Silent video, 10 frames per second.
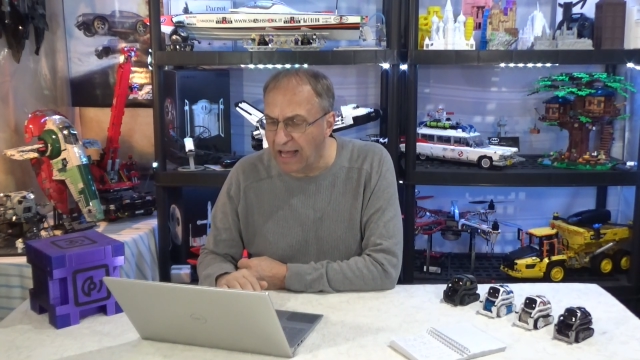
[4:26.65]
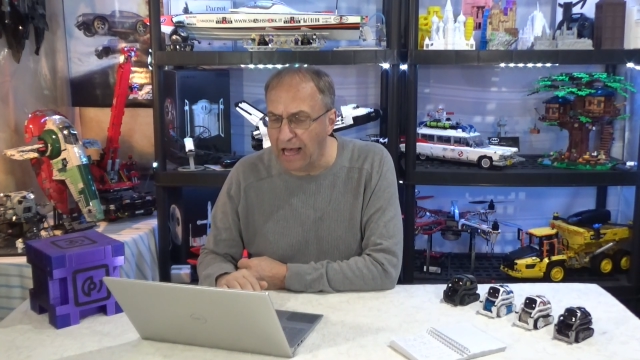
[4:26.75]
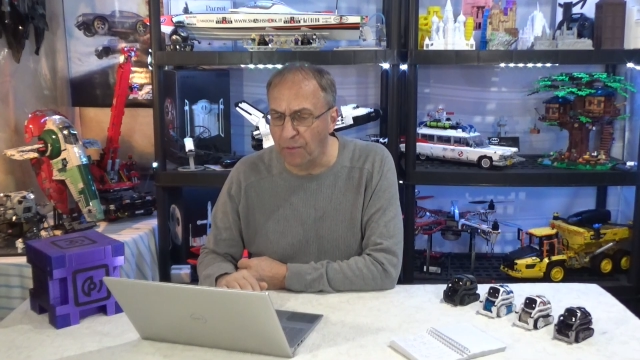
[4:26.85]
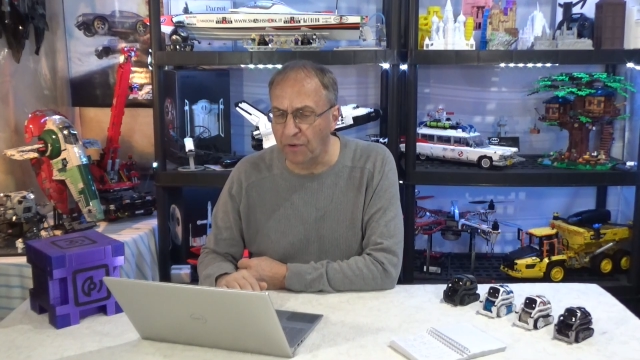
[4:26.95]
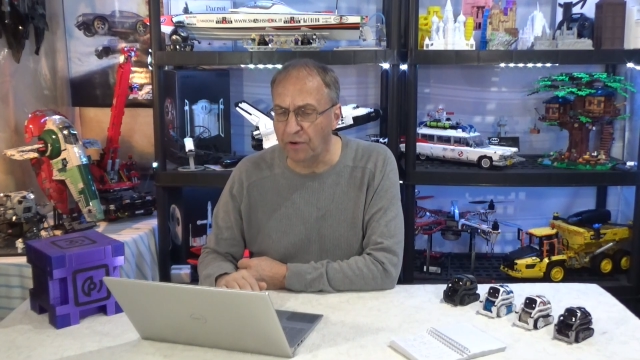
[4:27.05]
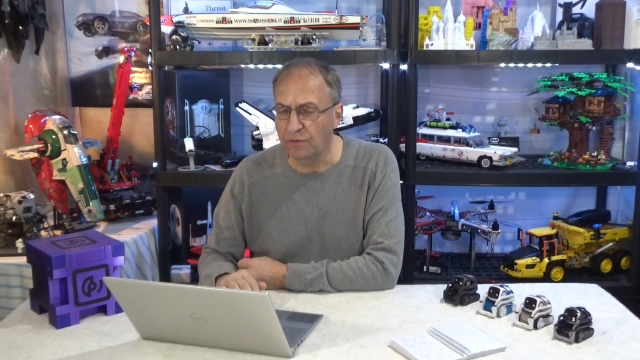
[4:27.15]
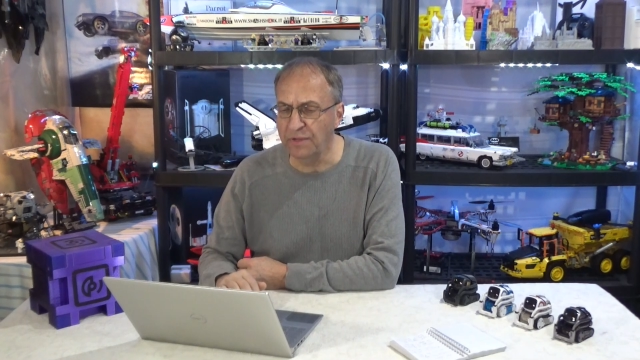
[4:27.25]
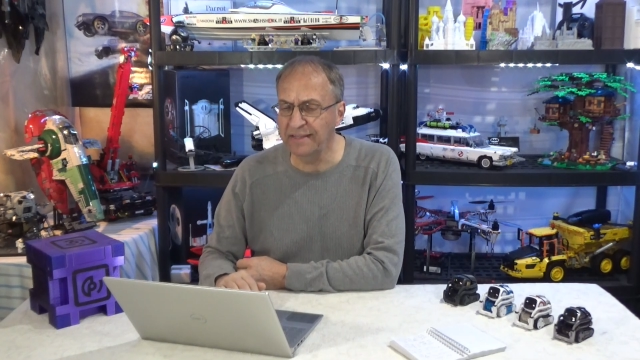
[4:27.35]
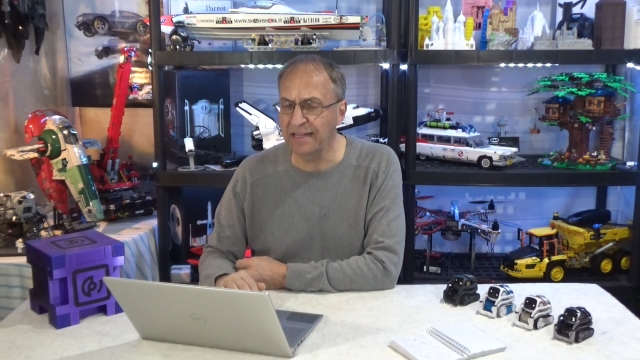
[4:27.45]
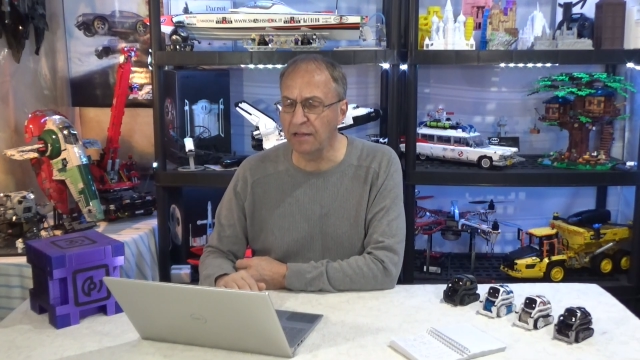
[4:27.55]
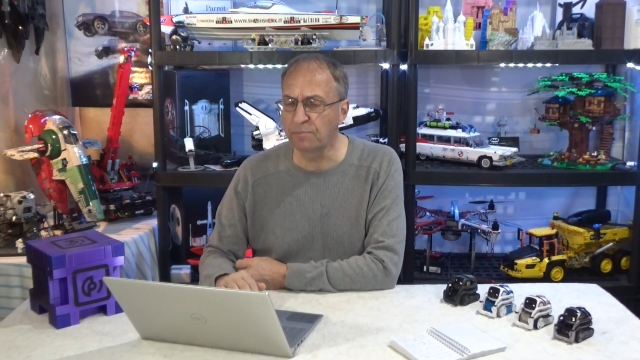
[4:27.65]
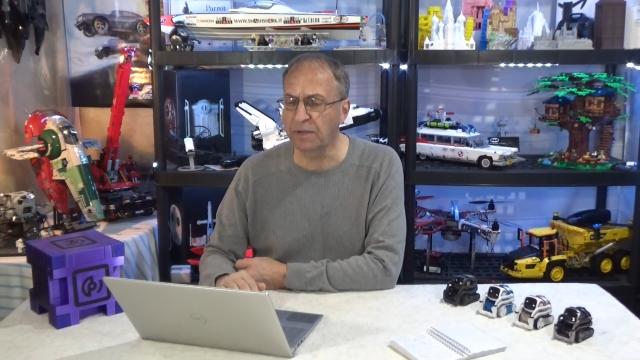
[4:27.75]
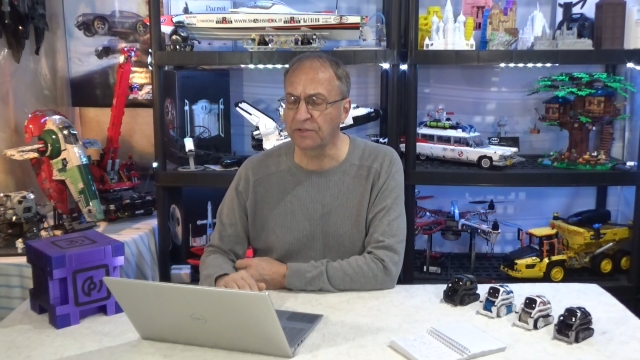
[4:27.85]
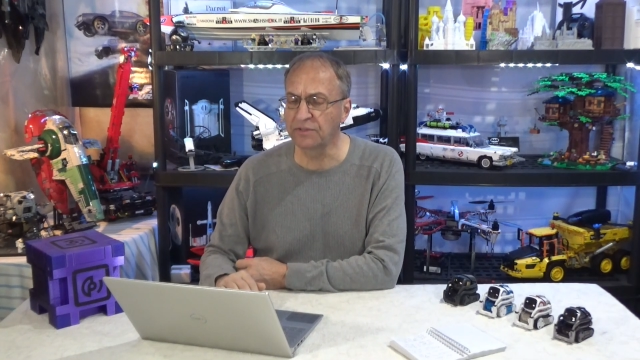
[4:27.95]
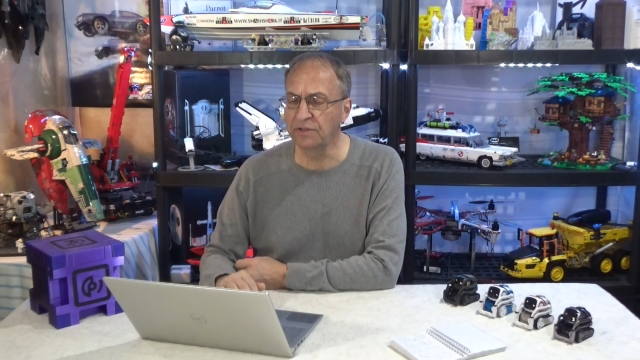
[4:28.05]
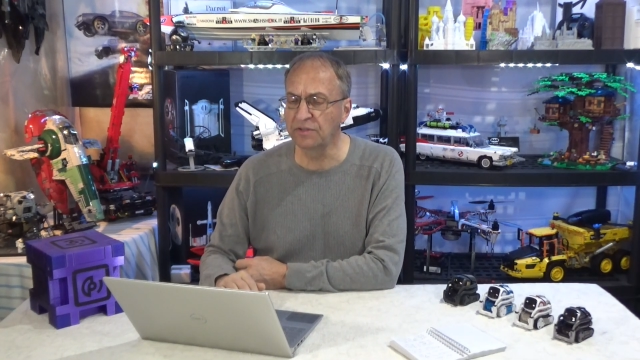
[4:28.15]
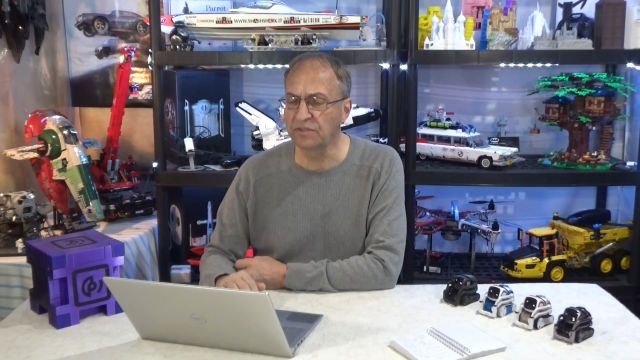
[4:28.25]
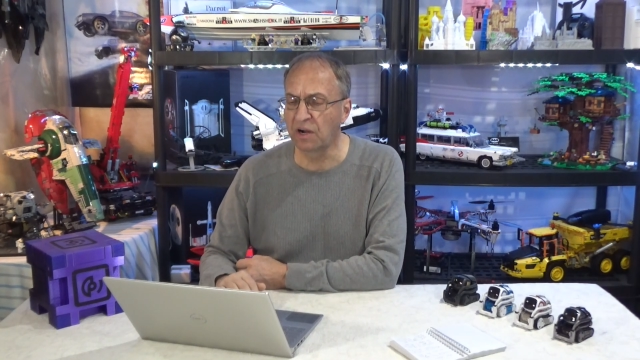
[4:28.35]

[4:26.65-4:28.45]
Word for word: our retail partners